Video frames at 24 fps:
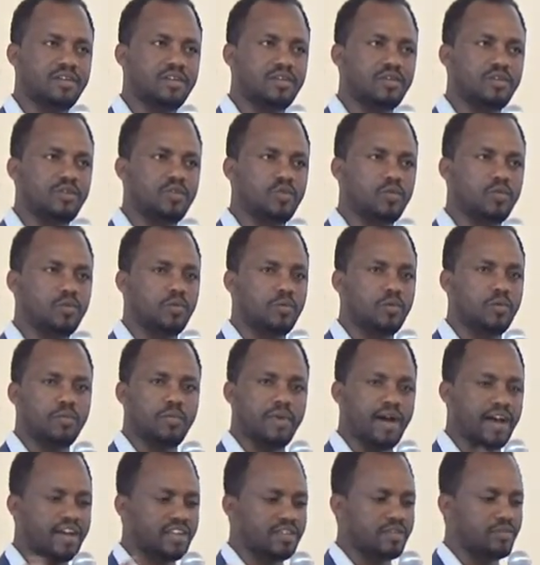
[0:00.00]
You
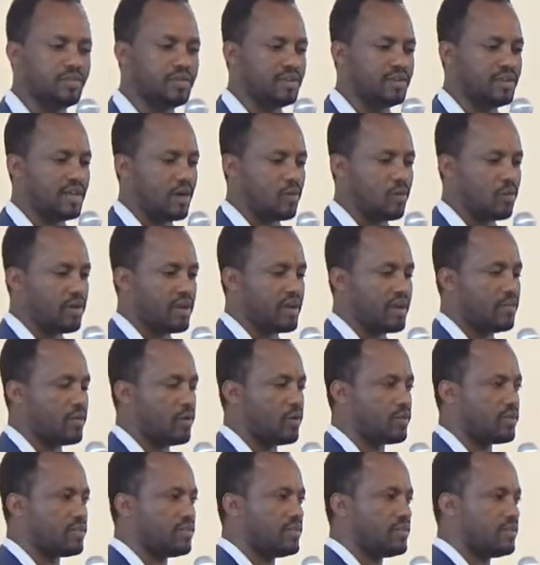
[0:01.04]
might be aware about